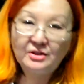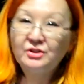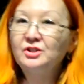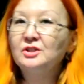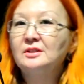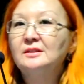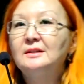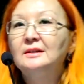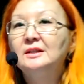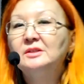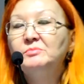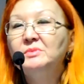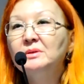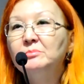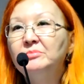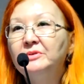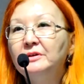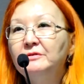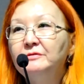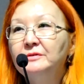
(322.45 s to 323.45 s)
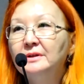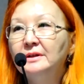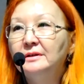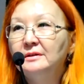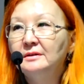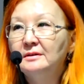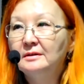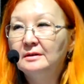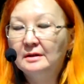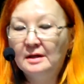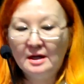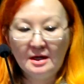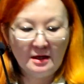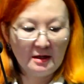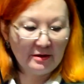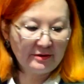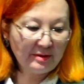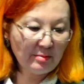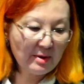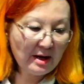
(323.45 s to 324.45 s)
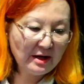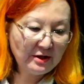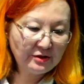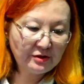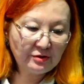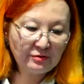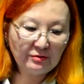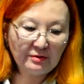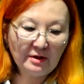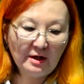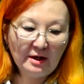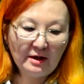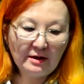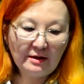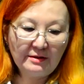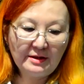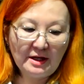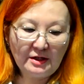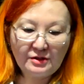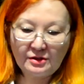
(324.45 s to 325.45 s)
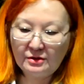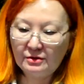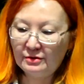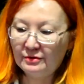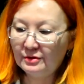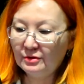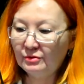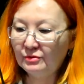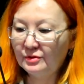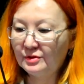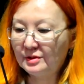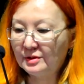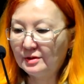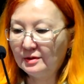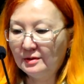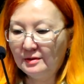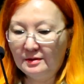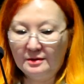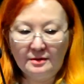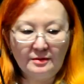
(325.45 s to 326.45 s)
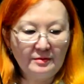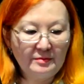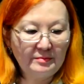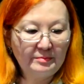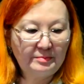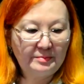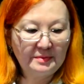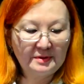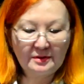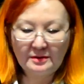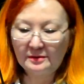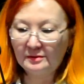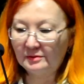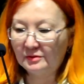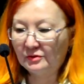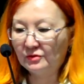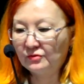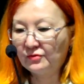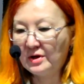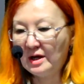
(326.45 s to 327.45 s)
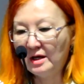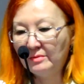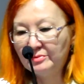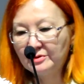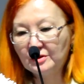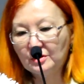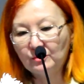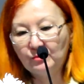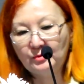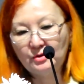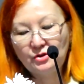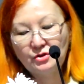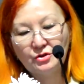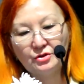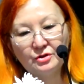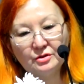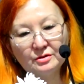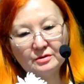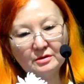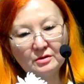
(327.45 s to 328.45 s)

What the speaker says: just let me briefly remind you that those tribes which